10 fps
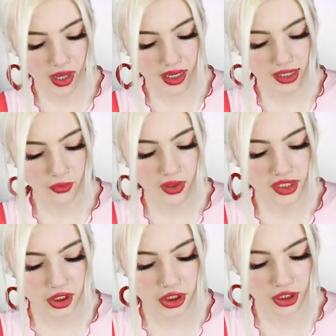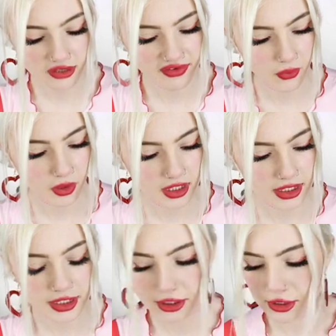I wasn't sure if I
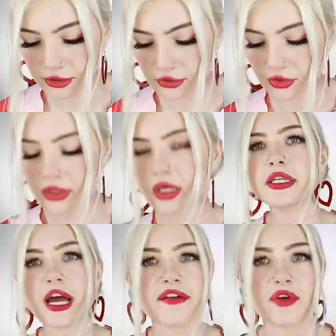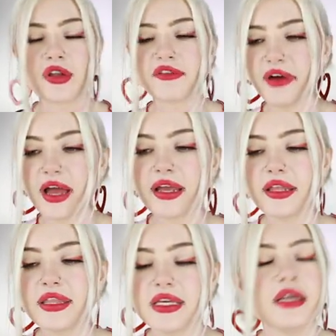wanted to diversify
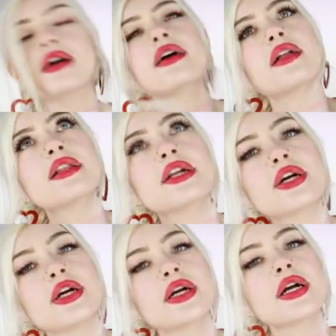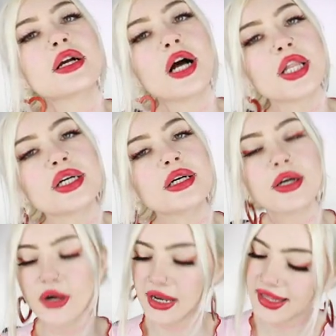the glitter color
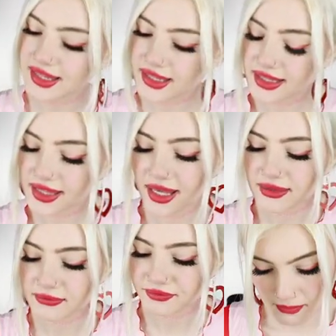or anything like that,